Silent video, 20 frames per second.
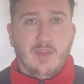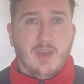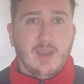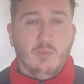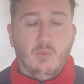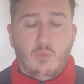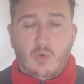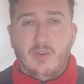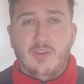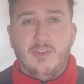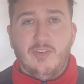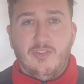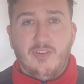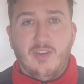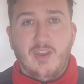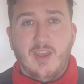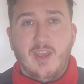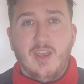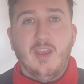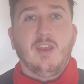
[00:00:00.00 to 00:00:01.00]
They want to
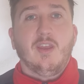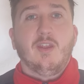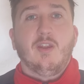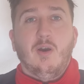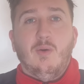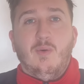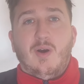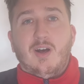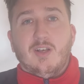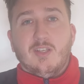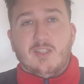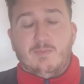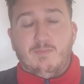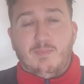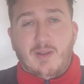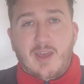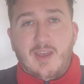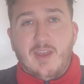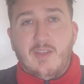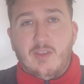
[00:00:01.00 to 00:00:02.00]
see, us
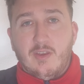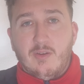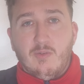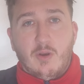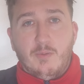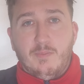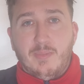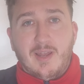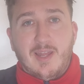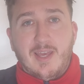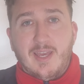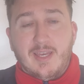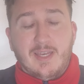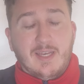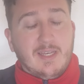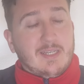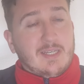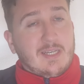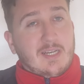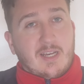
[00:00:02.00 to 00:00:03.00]
play in the Europa League,